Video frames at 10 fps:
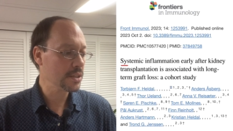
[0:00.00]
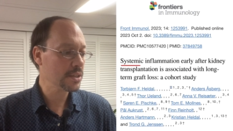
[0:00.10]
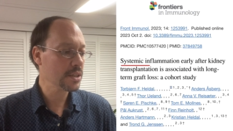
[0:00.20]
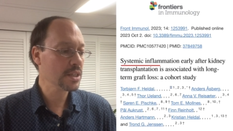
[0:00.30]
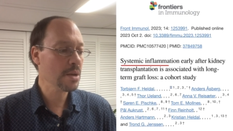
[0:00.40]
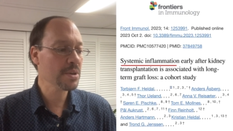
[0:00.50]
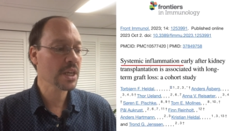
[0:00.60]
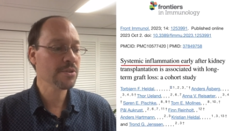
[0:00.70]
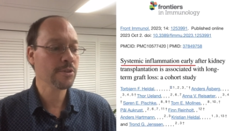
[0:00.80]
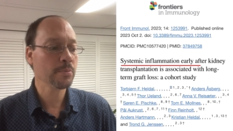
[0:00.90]
systemic
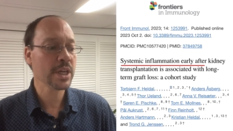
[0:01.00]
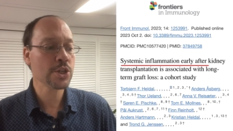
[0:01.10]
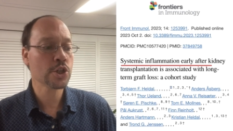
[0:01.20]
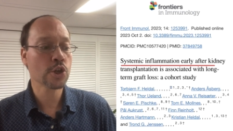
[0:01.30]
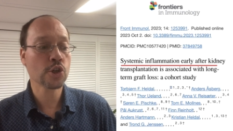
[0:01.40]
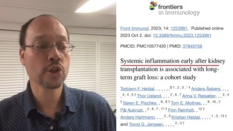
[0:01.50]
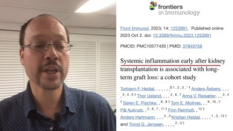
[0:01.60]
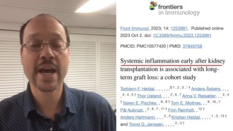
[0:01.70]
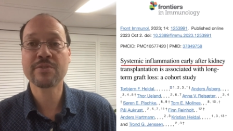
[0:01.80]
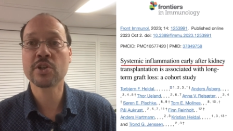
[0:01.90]
inflammation
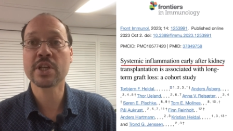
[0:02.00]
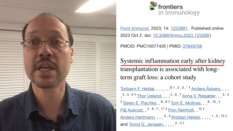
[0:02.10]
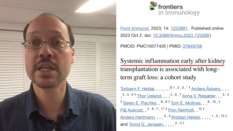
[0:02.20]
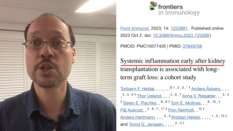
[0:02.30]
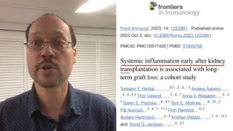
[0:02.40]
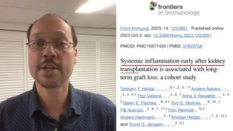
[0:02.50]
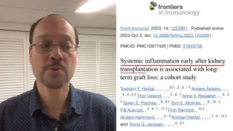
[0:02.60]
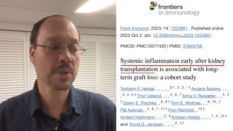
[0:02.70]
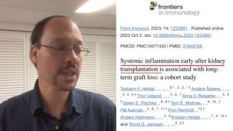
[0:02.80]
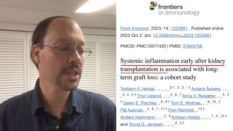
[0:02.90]
early after kidney
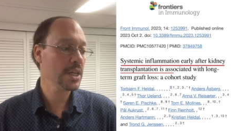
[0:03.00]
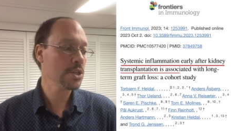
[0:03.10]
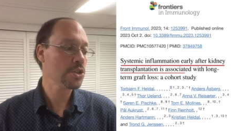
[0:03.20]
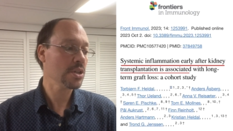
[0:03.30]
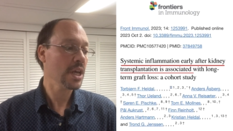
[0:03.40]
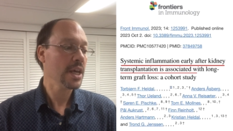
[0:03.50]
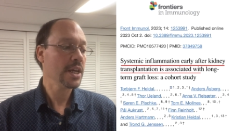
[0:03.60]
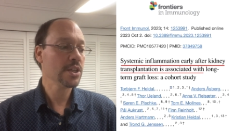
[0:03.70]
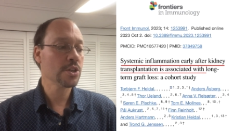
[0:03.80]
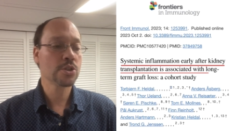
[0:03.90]
transplantation
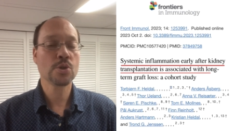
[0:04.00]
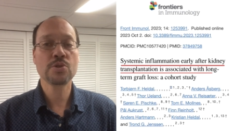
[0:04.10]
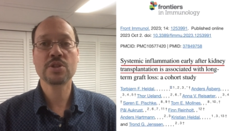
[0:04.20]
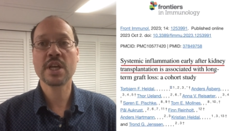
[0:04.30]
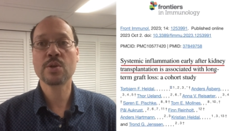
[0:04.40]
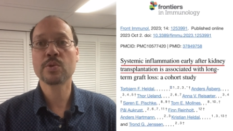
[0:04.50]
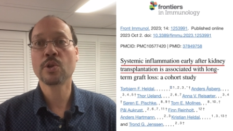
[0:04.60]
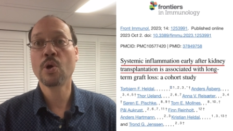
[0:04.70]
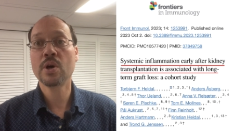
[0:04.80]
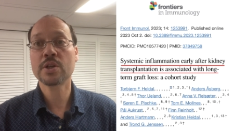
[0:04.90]
is associated with
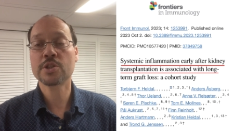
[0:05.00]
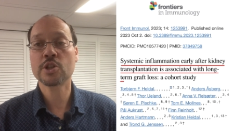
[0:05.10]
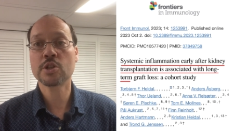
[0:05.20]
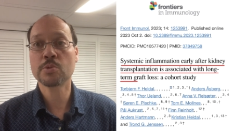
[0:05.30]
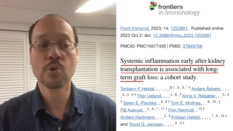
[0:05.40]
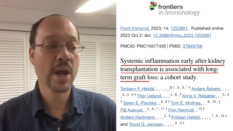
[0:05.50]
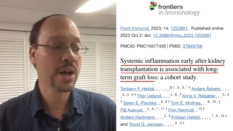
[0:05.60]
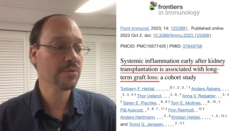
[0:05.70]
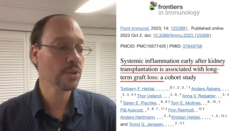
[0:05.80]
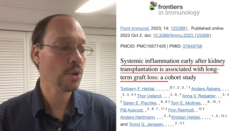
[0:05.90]
long-term
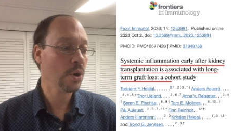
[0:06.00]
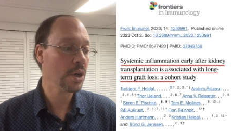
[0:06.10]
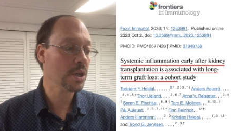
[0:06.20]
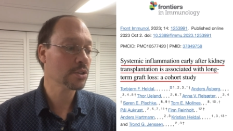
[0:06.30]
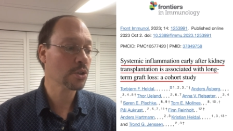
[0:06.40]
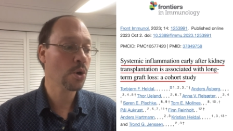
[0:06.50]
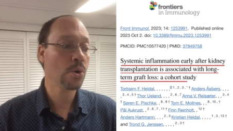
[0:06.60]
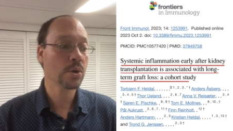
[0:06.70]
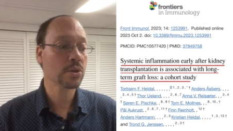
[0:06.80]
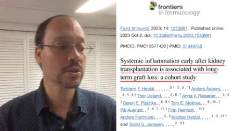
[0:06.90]
graft loss, a
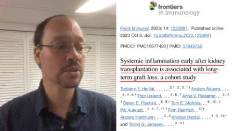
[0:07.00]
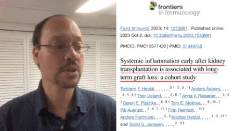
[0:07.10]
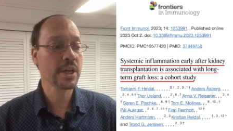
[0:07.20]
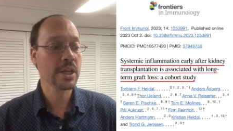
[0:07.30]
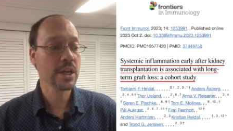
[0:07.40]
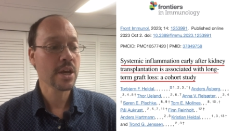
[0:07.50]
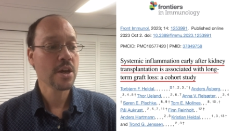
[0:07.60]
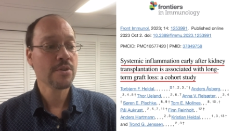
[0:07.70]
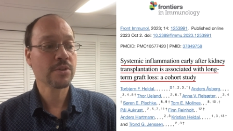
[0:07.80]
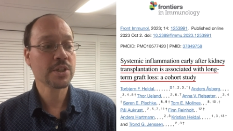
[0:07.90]
cohort study,
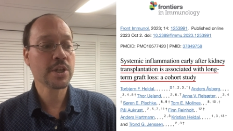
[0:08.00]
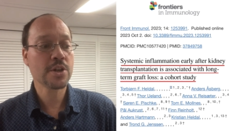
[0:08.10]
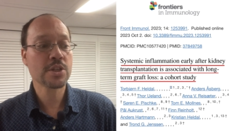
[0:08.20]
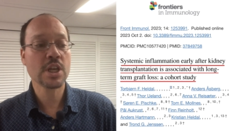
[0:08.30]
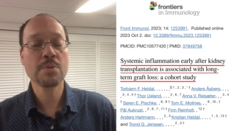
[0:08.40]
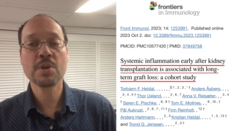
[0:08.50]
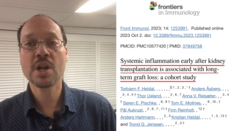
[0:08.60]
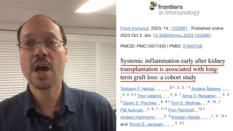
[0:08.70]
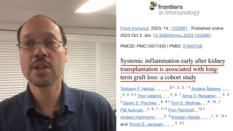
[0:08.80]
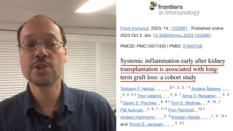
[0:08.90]
Frontiers in
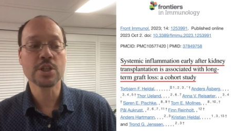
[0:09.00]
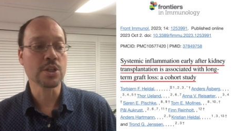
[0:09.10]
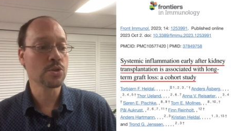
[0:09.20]
Immunology,